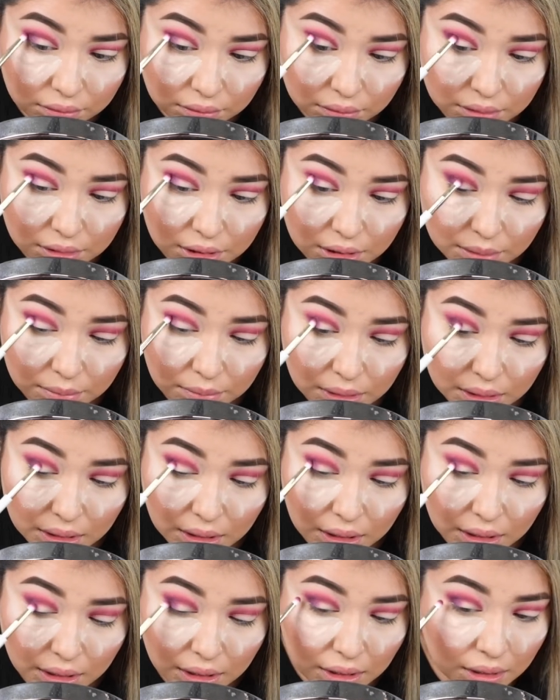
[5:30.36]
which
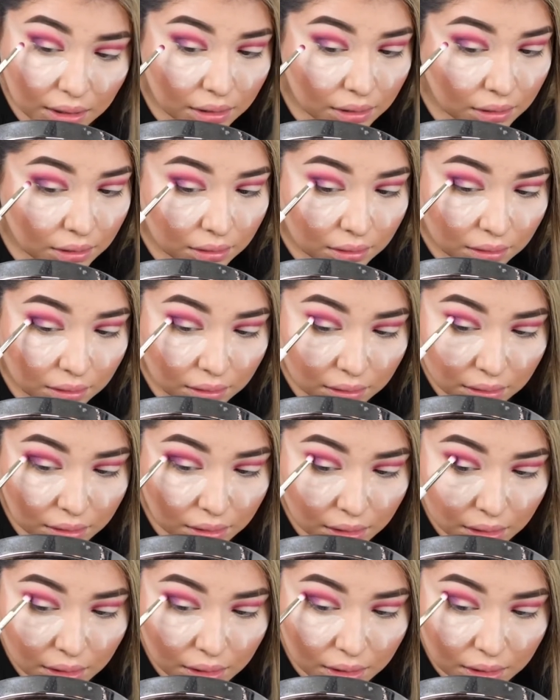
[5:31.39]
I'm liking.
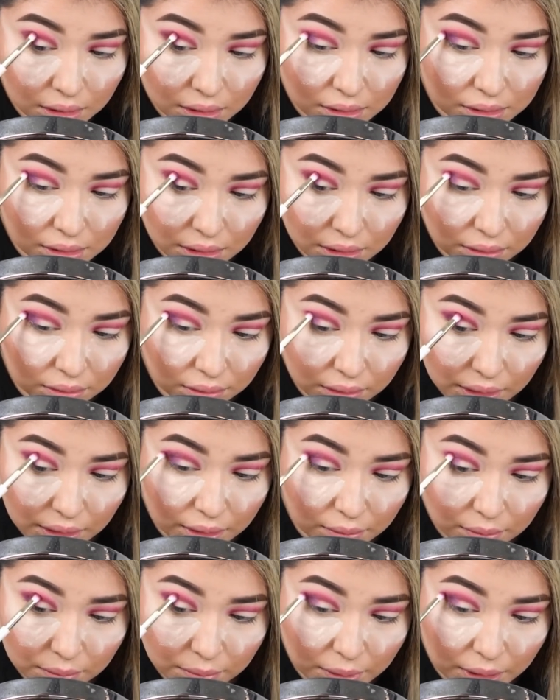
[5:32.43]
But I don't
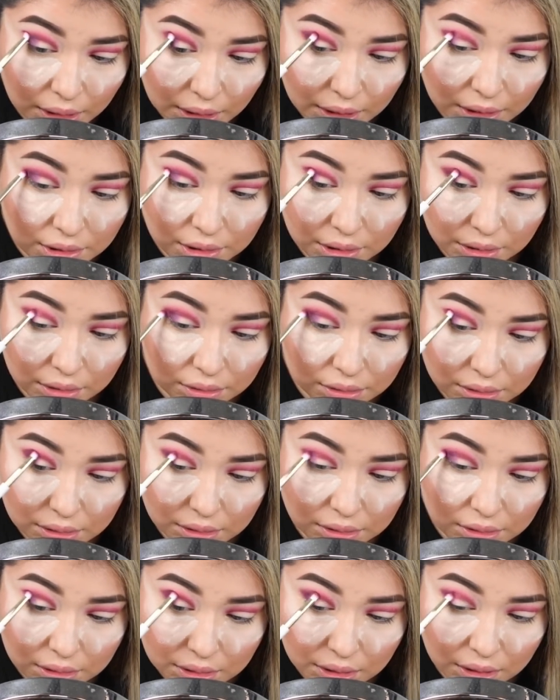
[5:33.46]
like when my eyeshadow
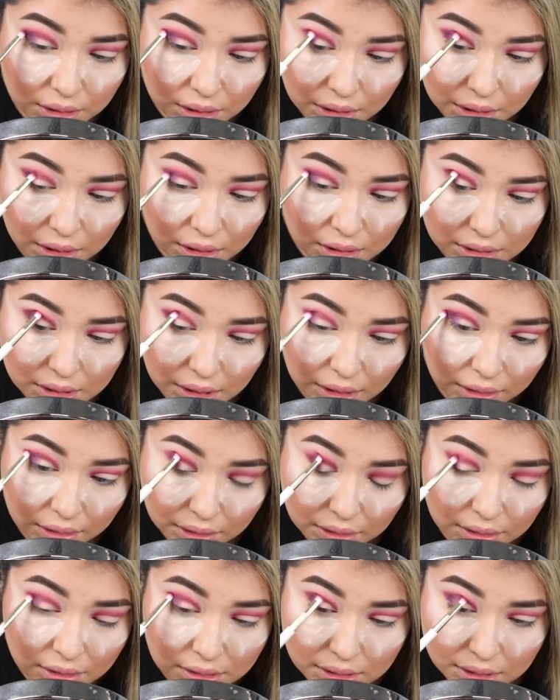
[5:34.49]
starts looking exactly
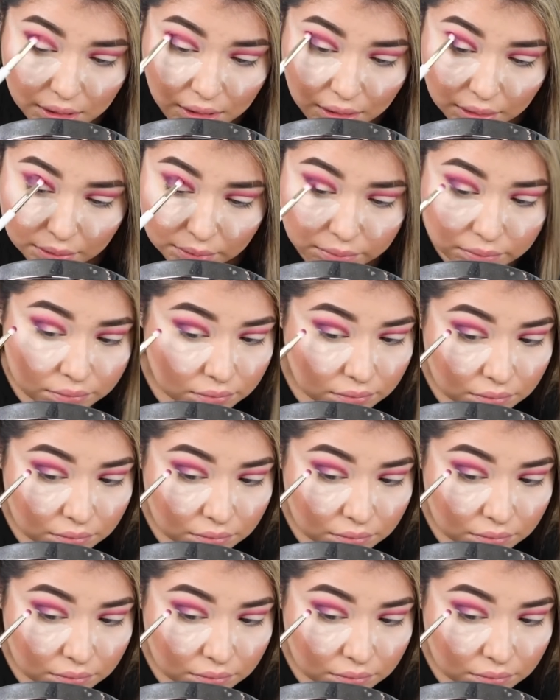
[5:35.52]
the same.